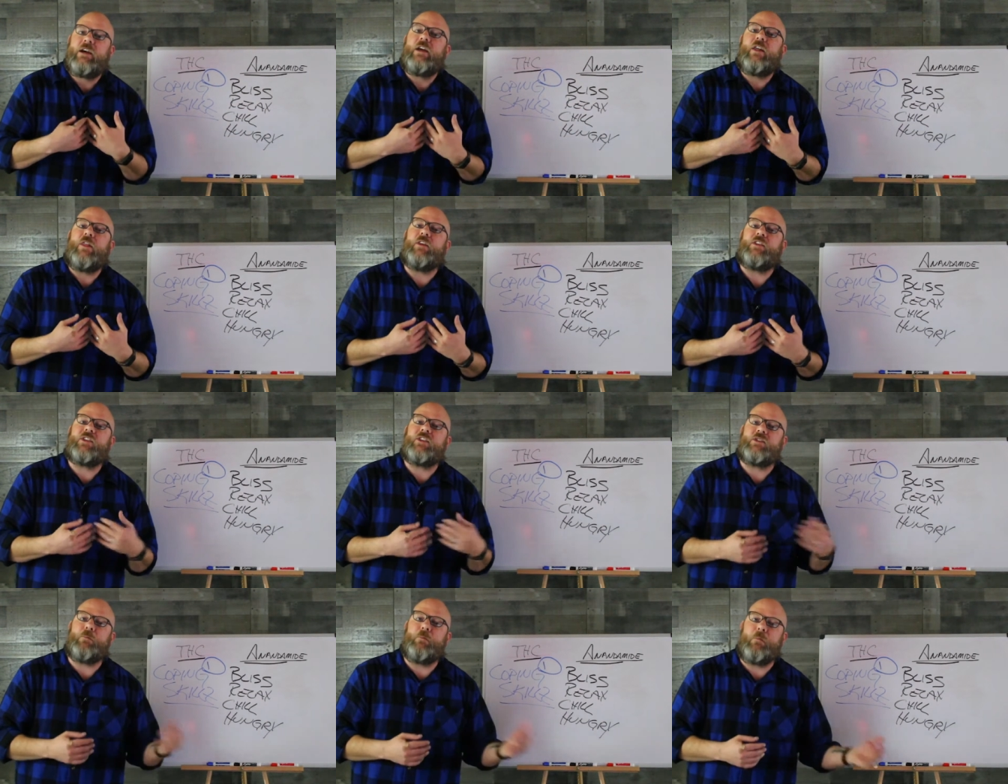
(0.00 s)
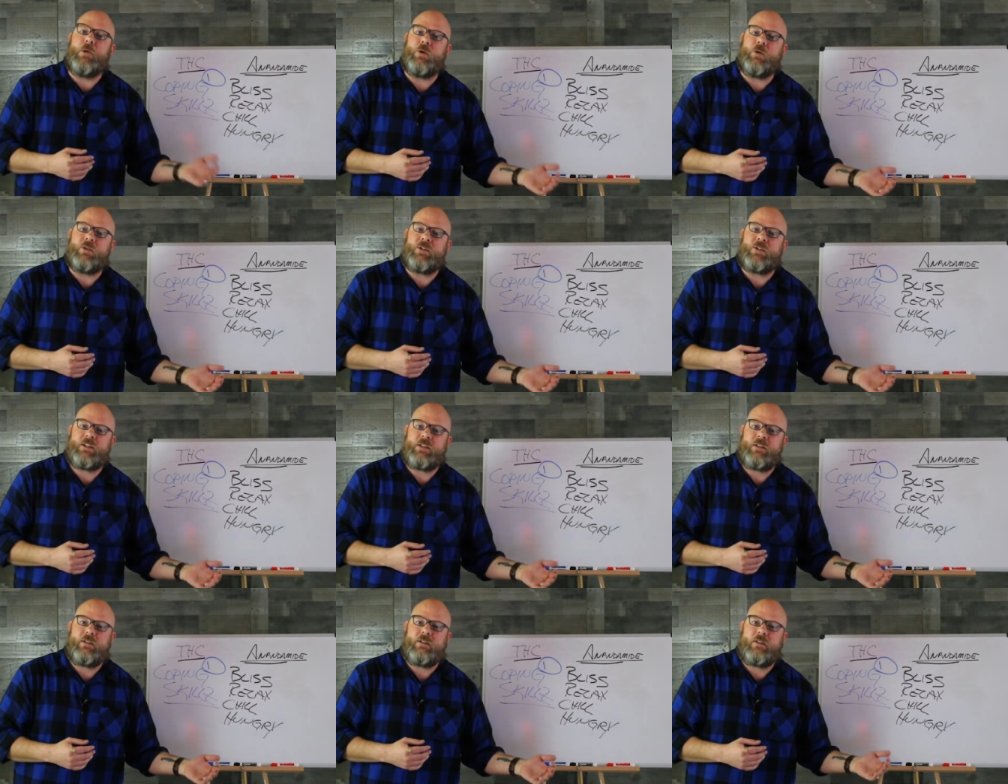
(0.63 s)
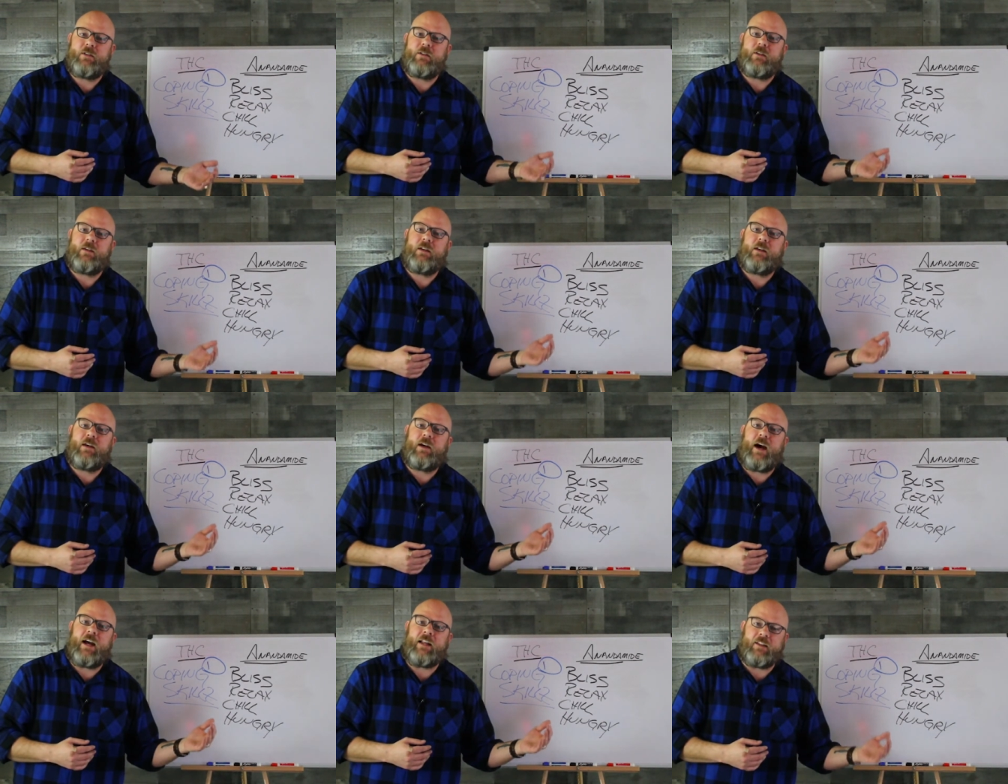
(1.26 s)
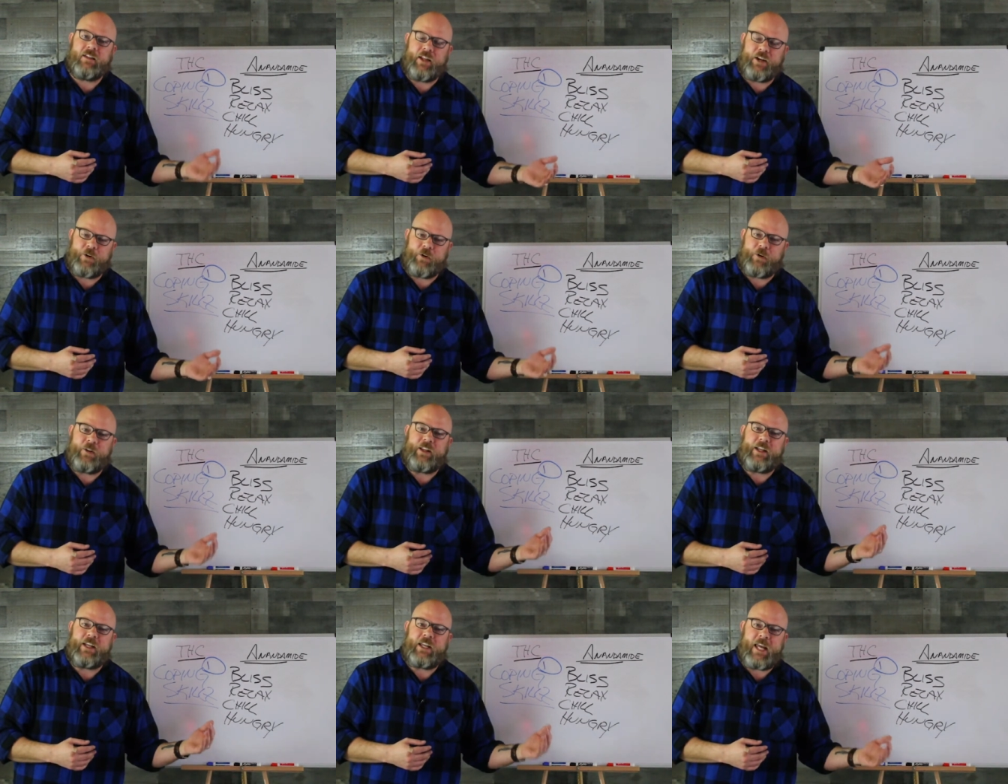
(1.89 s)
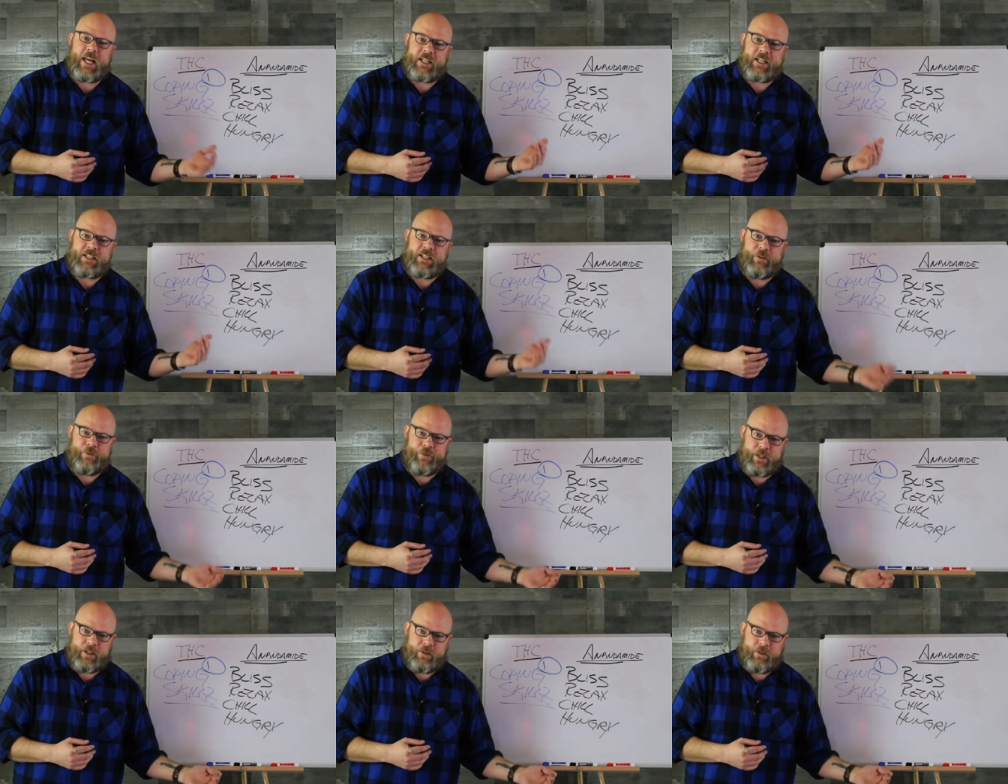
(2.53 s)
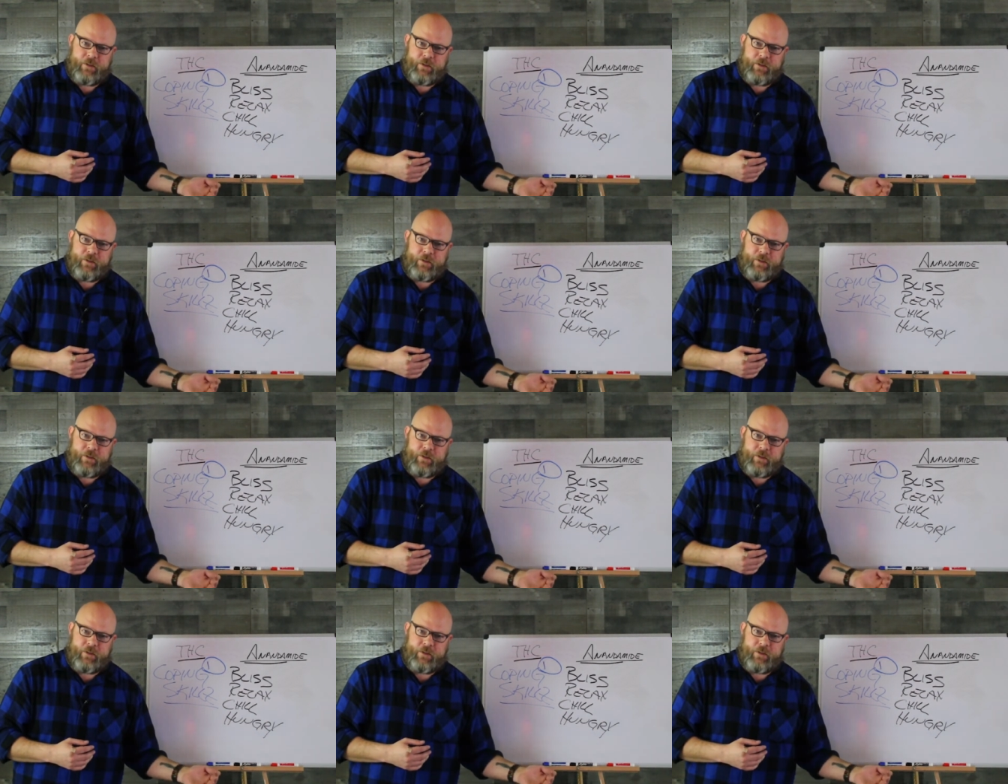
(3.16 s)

This is moot. I literally can't even.